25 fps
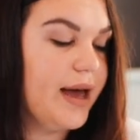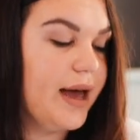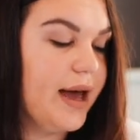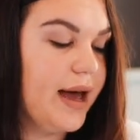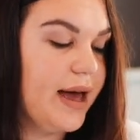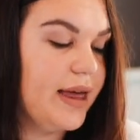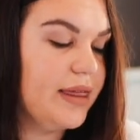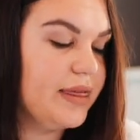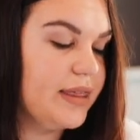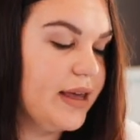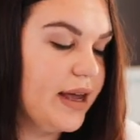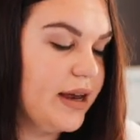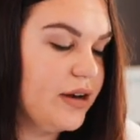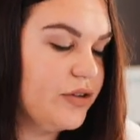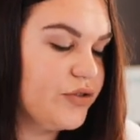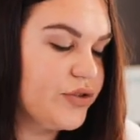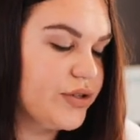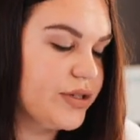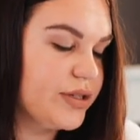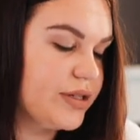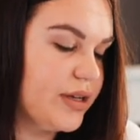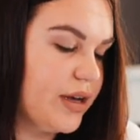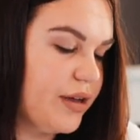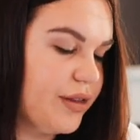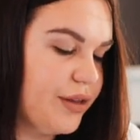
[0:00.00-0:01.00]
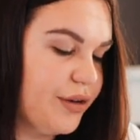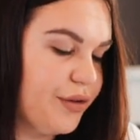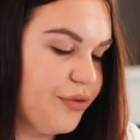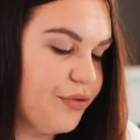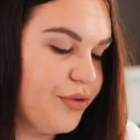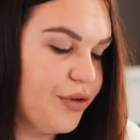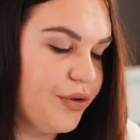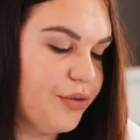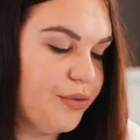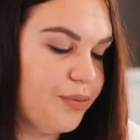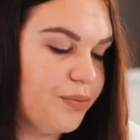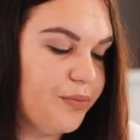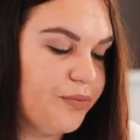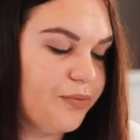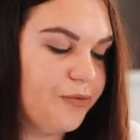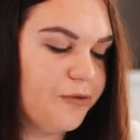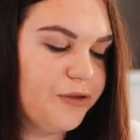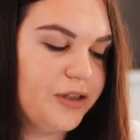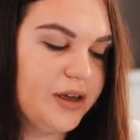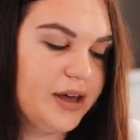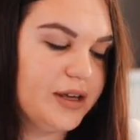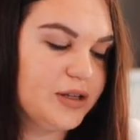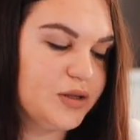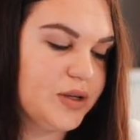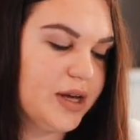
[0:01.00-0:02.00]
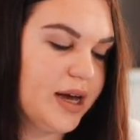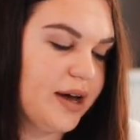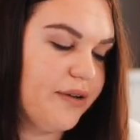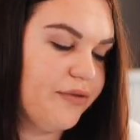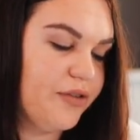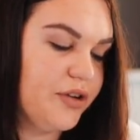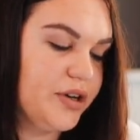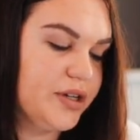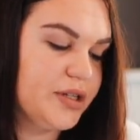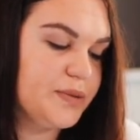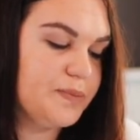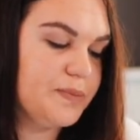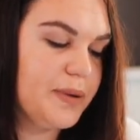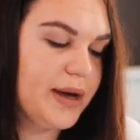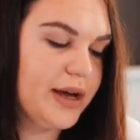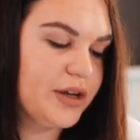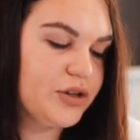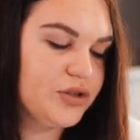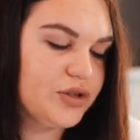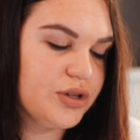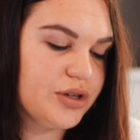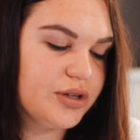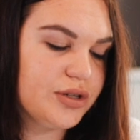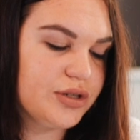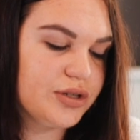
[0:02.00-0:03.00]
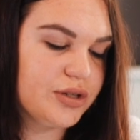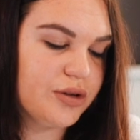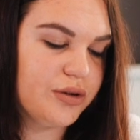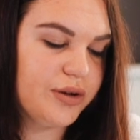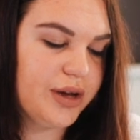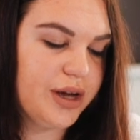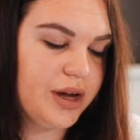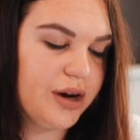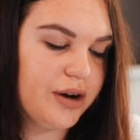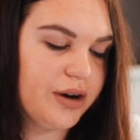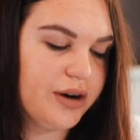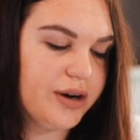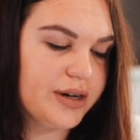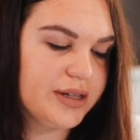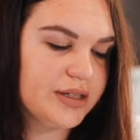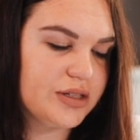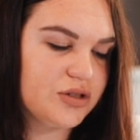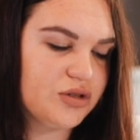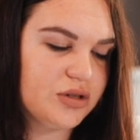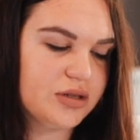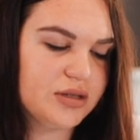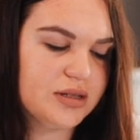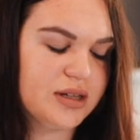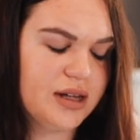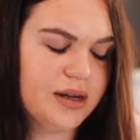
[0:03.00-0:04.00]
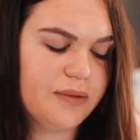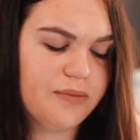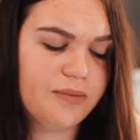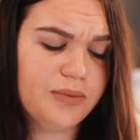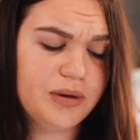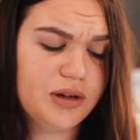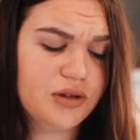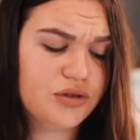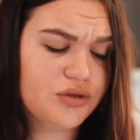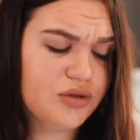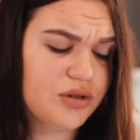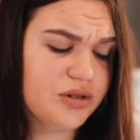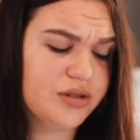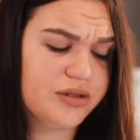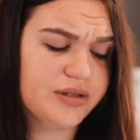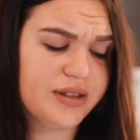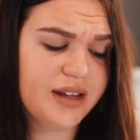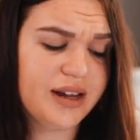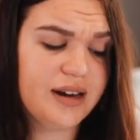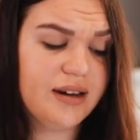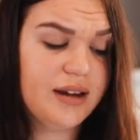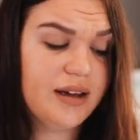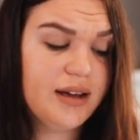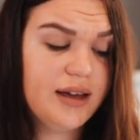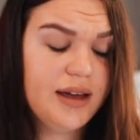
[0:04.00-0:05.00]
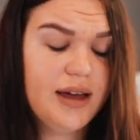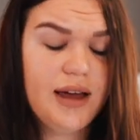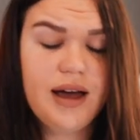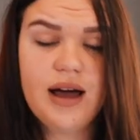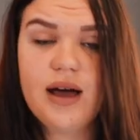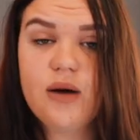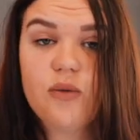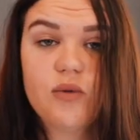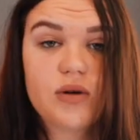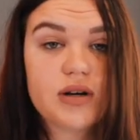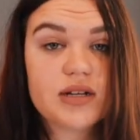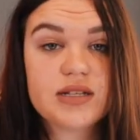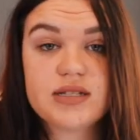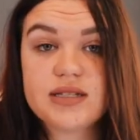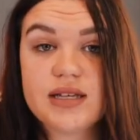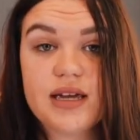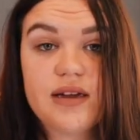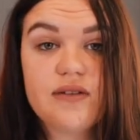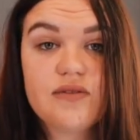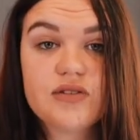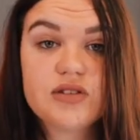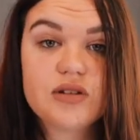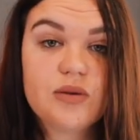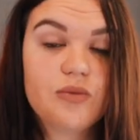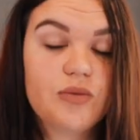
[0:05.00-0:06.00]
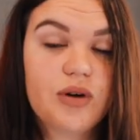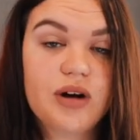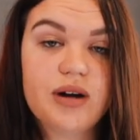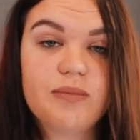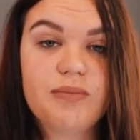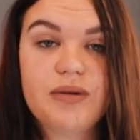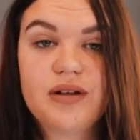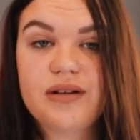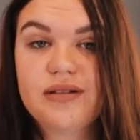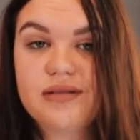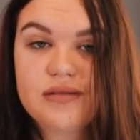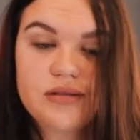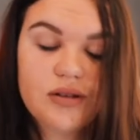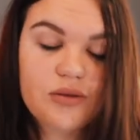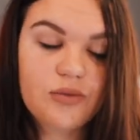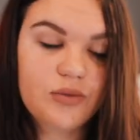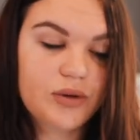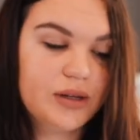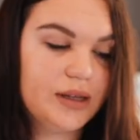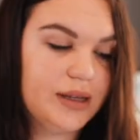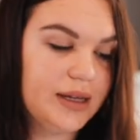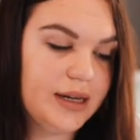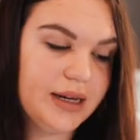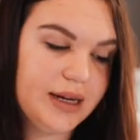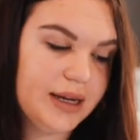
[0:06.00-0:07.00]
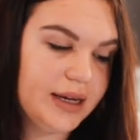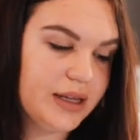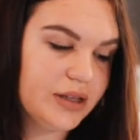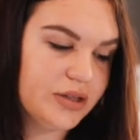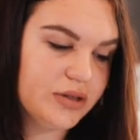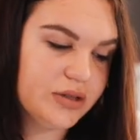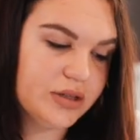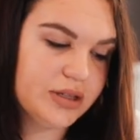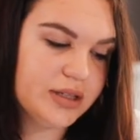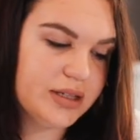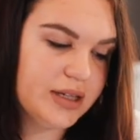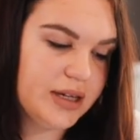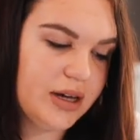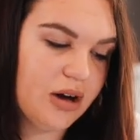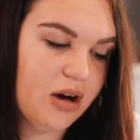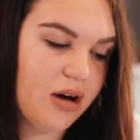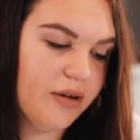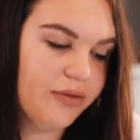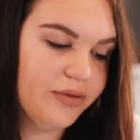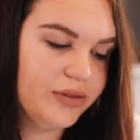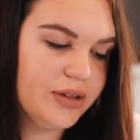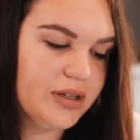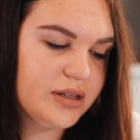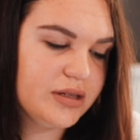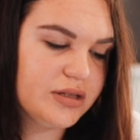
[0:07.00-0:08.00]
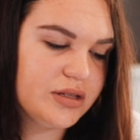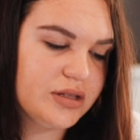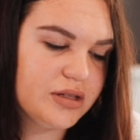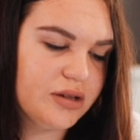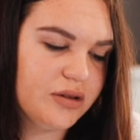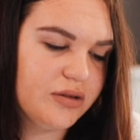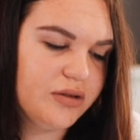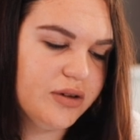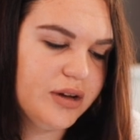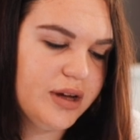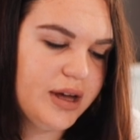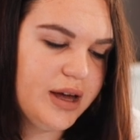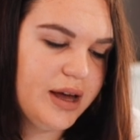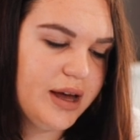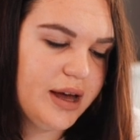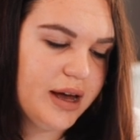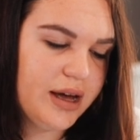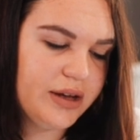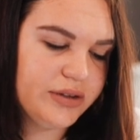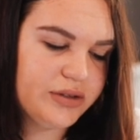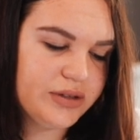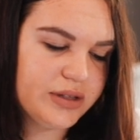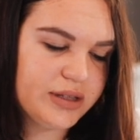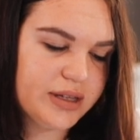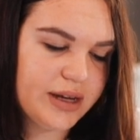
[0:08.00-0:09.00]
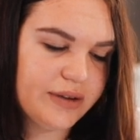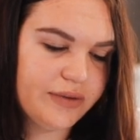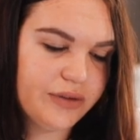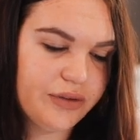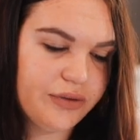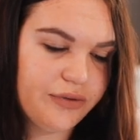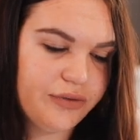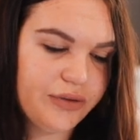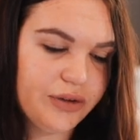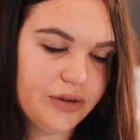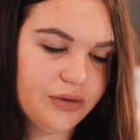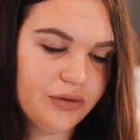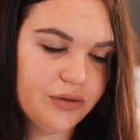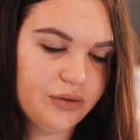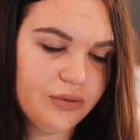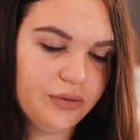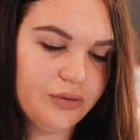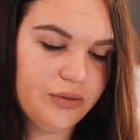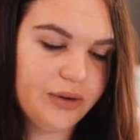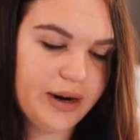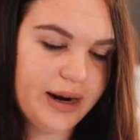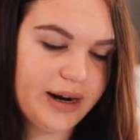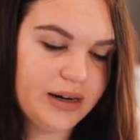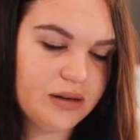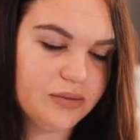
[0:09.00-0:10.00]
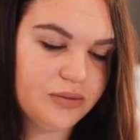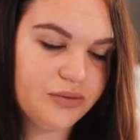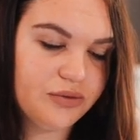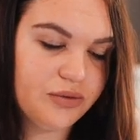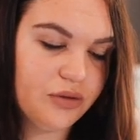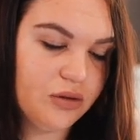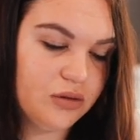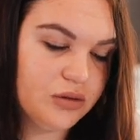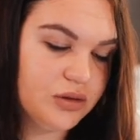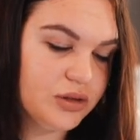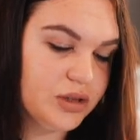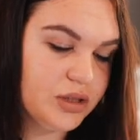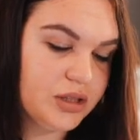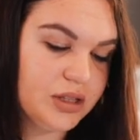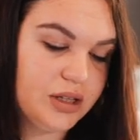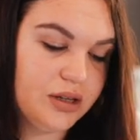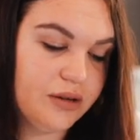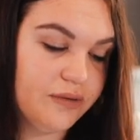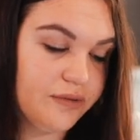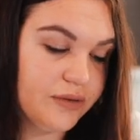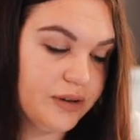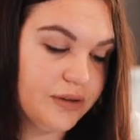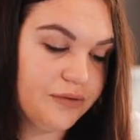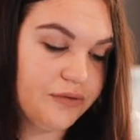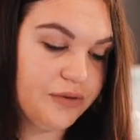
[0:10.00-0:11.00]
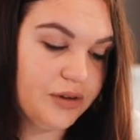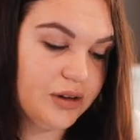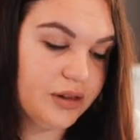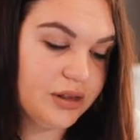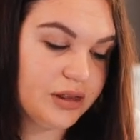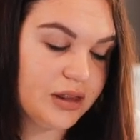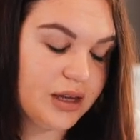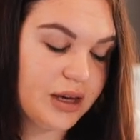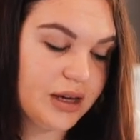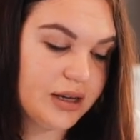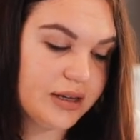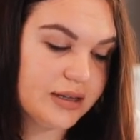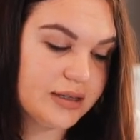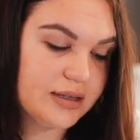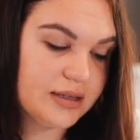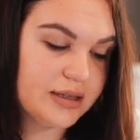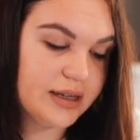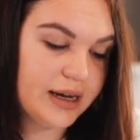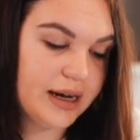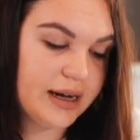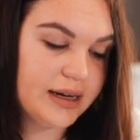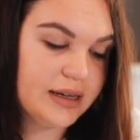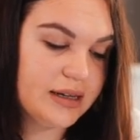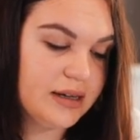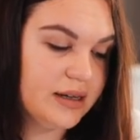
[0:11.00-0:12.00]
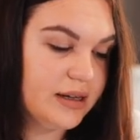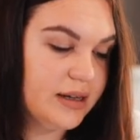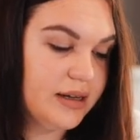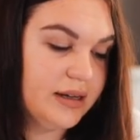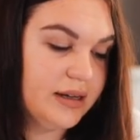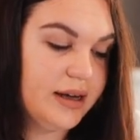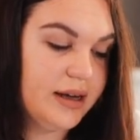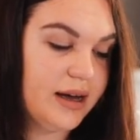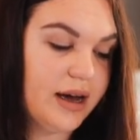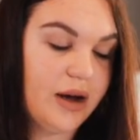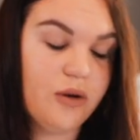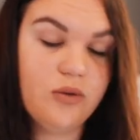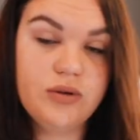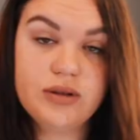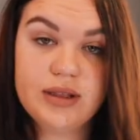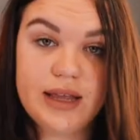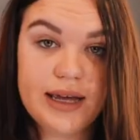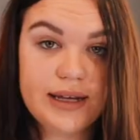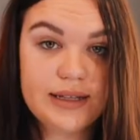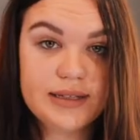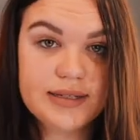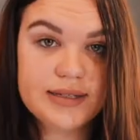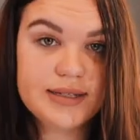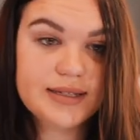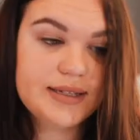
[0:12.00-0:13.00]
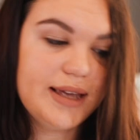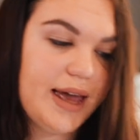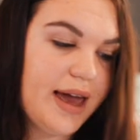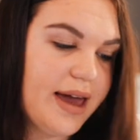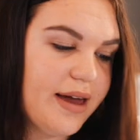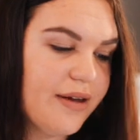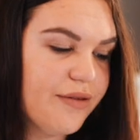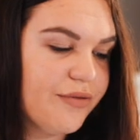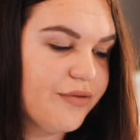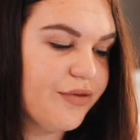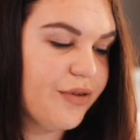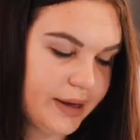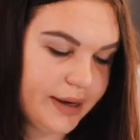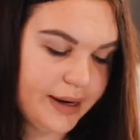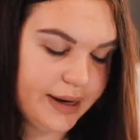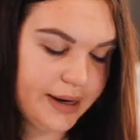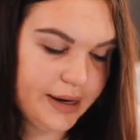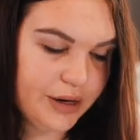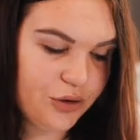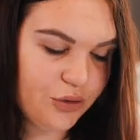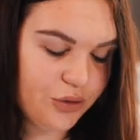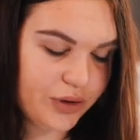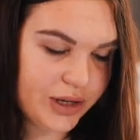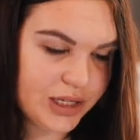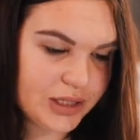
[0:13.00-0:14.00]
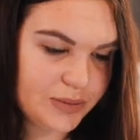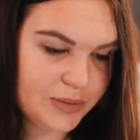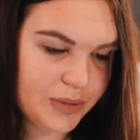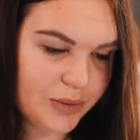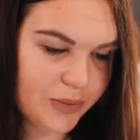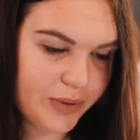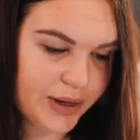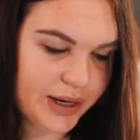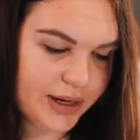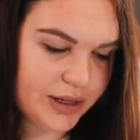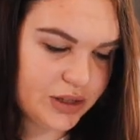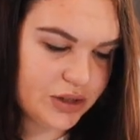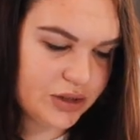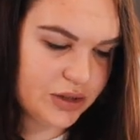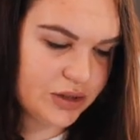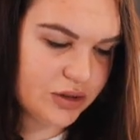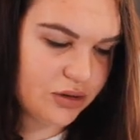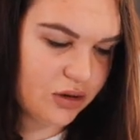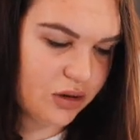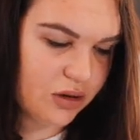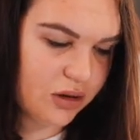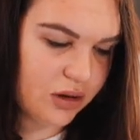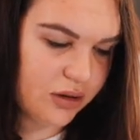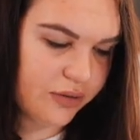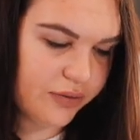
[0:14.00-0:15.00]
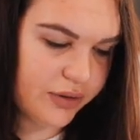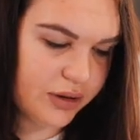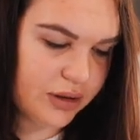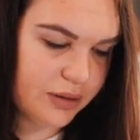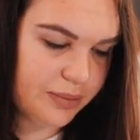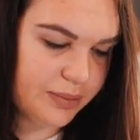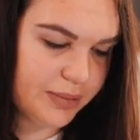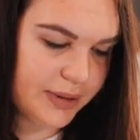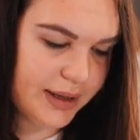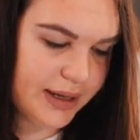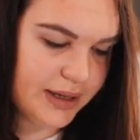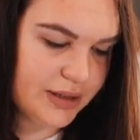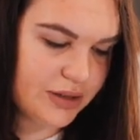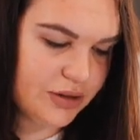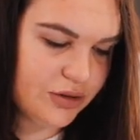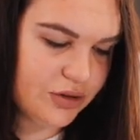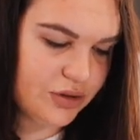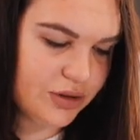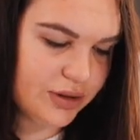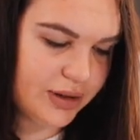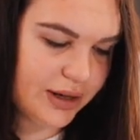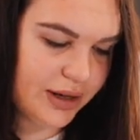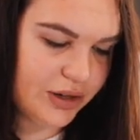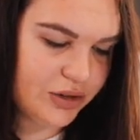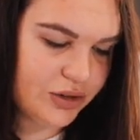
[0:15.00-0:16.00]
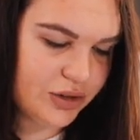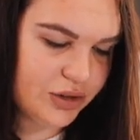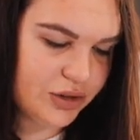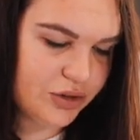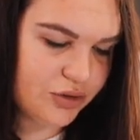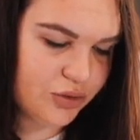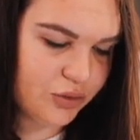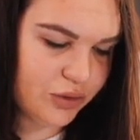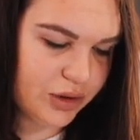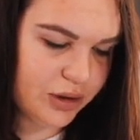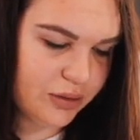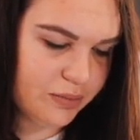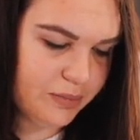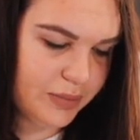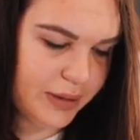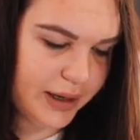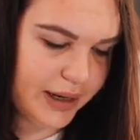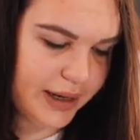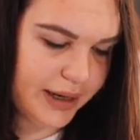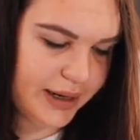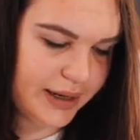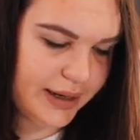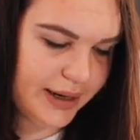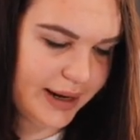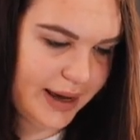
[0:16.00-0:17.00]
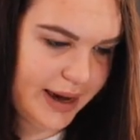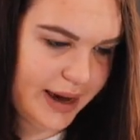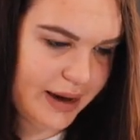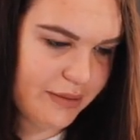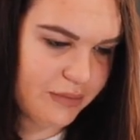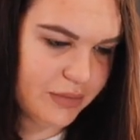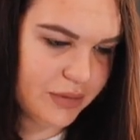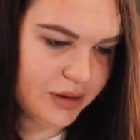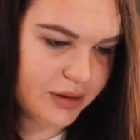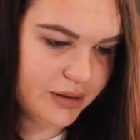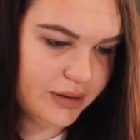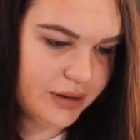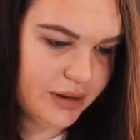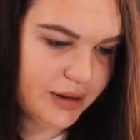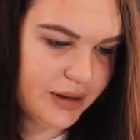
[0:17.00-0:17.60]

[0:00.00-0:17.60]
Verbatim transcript: And then just other few things I have here is pictures. So here is just like pictures that I want to save somewhere but don't really need to see often. So I just have a few random folders here of different things that I would like to save. It annoys me when it's just all over the place. Usually I just sort by name.